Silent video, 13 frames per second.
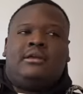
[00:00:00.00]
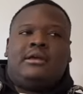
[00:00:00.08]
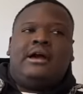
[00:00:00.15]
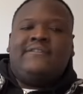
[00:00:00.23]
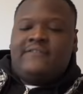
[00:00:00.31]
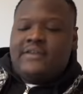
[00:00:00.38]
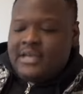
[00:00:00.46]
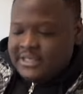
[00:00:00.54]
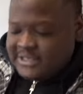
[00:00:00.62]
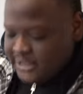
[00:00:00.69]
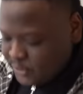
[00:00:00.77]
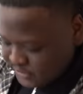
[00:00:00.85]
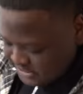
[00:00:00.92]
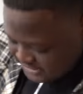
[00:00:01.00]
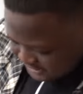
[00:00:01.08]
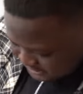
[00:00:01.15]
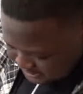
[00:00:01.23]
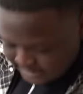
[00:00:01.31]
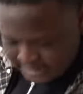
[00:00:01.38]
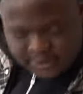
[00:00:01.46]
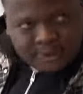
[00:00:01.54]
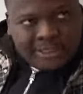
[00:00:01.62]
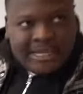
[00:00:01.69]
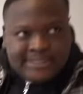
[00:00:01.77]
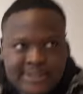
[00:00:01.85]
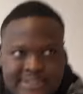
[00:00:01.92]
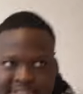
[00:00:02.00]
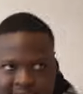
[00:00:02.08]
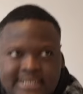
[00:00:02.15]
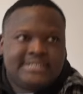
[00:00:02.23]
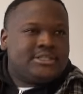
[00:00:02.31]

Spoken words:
Mm-hmm. I think it's like, you see it and like your legs are skinny.